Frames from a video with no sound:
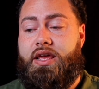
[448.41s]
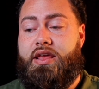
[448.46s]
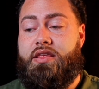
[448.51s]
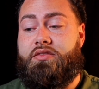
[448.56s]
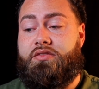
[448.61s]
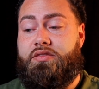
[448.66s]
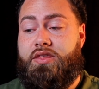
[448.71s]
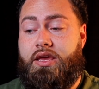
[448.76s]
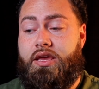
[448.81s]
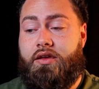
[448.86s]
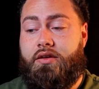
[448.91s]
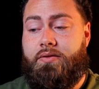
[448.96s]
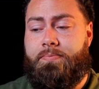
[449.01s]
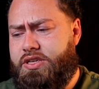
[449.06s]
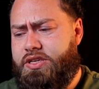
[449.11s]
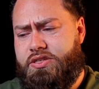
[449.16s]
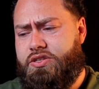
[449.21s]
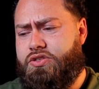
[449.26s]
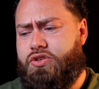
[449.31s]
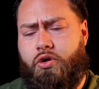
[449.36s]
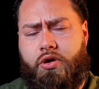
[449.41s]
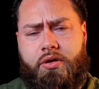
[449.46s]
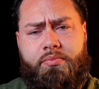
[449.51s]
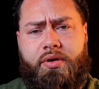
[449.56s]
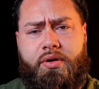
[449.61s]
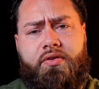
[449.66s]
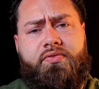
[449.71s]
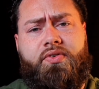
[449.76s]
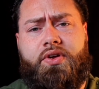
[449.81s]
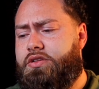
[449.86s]
and think, this is going
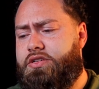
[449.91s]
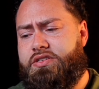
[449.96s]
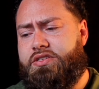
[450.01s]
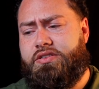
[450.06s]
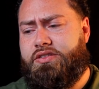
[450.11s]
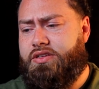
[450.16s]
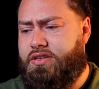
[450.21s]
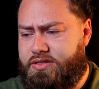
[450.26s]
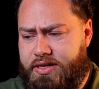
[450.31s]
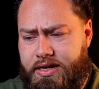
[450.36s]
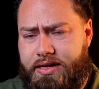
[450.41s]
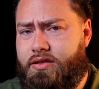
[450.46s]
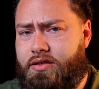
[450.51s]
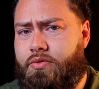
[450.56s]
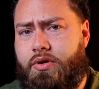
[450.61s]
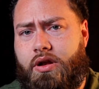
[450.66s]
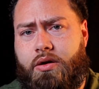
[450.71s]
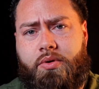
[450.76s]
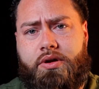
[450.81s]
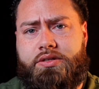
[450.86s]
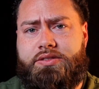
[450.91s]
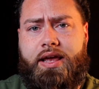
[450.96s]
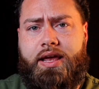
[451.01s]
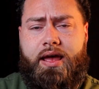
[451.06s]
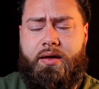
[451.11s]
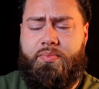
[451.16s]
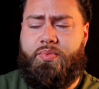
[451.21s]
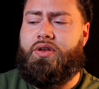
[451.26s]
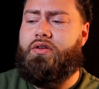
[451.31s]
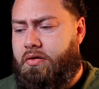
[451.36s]
perfect. This is exactly what I want to
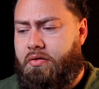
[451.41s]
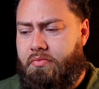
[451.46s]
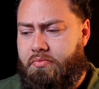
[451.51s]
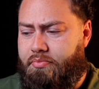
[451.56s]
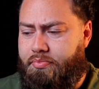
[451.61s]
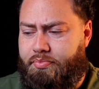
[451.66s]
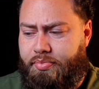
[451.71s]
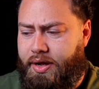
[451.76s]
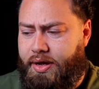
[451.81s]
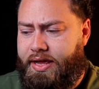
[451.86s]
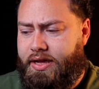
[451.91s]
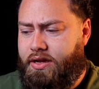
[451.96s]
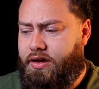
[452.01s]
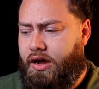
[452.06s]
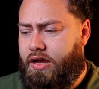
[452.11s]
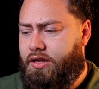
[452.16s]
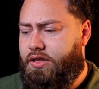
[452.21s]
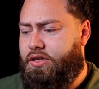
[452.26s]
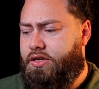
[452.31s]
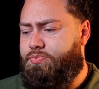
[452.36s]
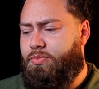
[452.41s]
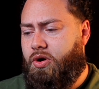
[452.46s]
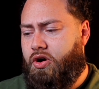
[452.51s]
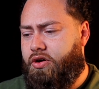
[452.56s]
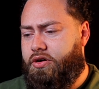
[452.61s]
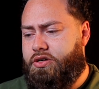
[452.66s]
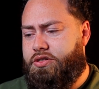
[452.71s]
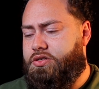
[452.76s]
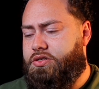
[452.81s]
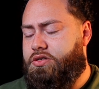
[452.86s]
happen. By golly, Marge.